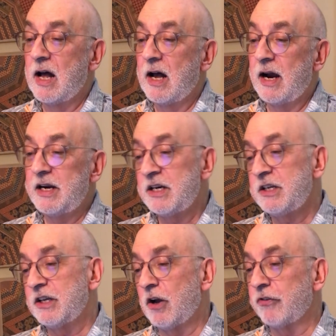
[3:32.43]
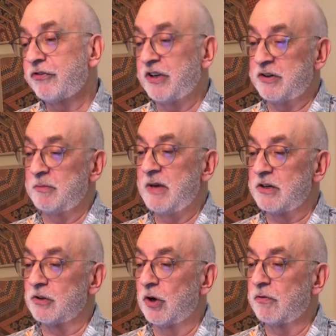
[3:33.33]
I didn't get all
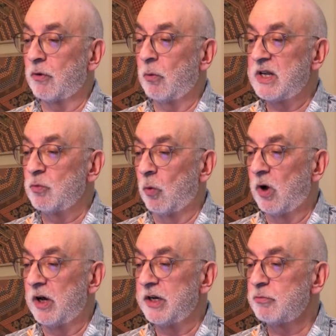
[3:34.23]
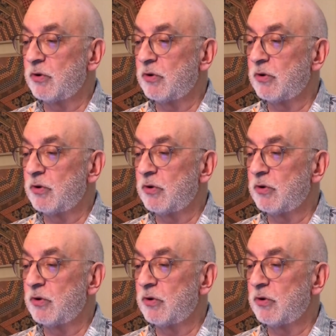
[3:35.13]
sentimental over what he wanted,